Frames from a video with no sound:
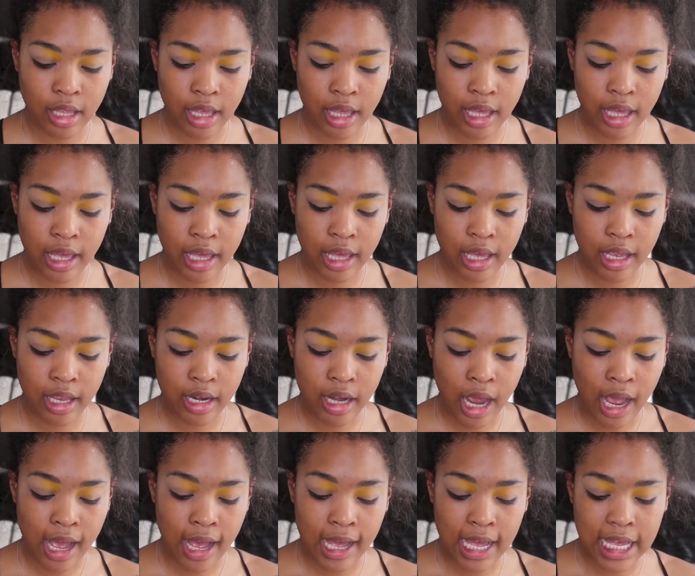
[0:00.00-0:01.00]
And
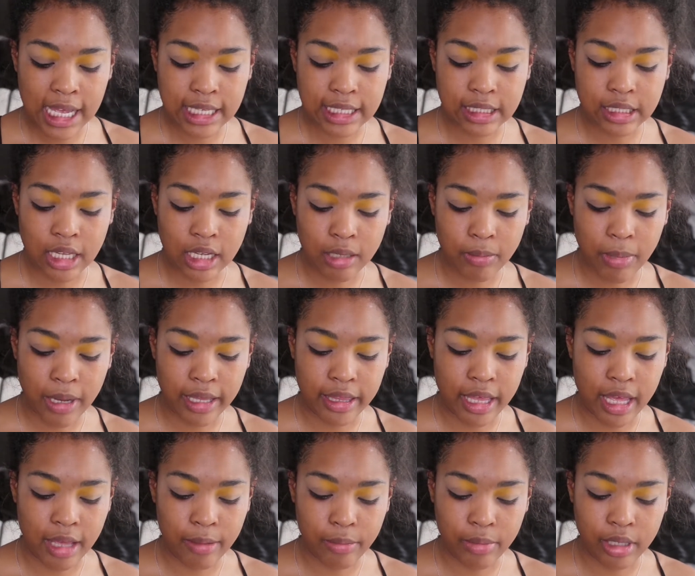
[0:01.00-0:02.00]
I stuck by
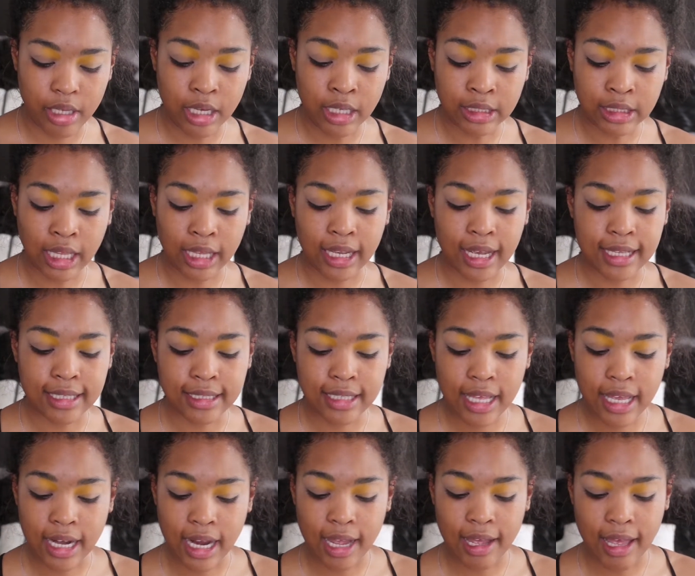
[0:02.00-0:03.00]
that because, like I
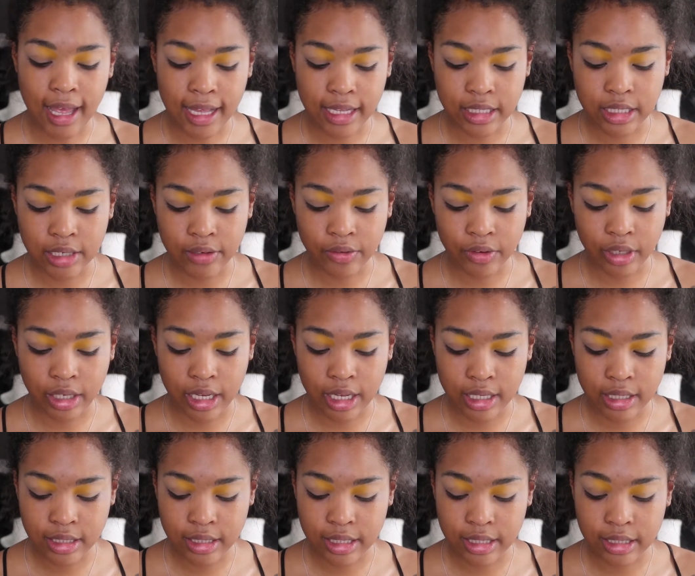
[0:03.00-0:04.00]
said, I had different
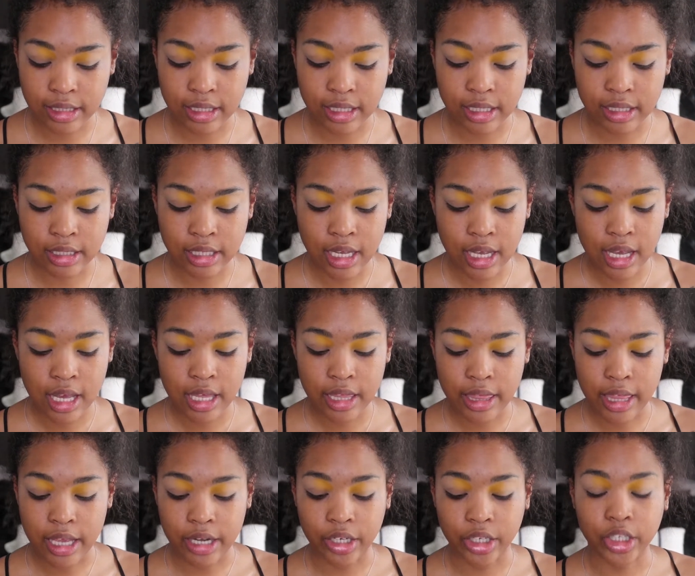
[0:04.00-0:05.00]
instances
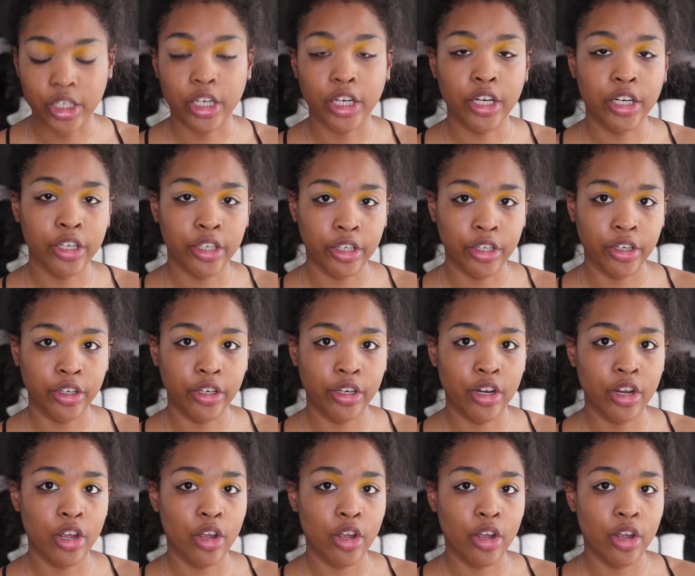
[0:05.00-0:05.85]
that occurred